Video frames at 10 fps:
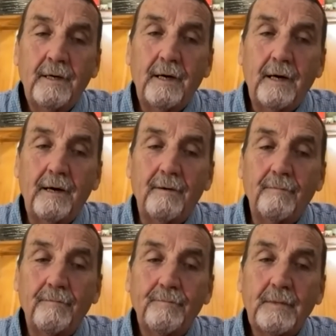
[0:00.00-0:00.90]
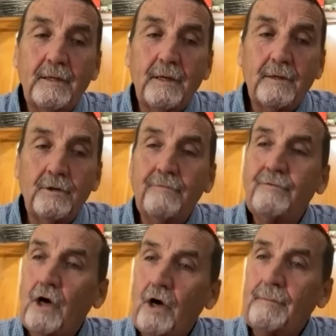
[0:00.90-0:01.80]
Um, you
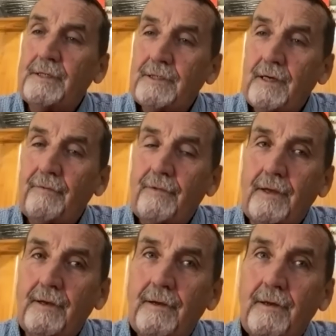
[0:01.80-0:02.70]
taught me something.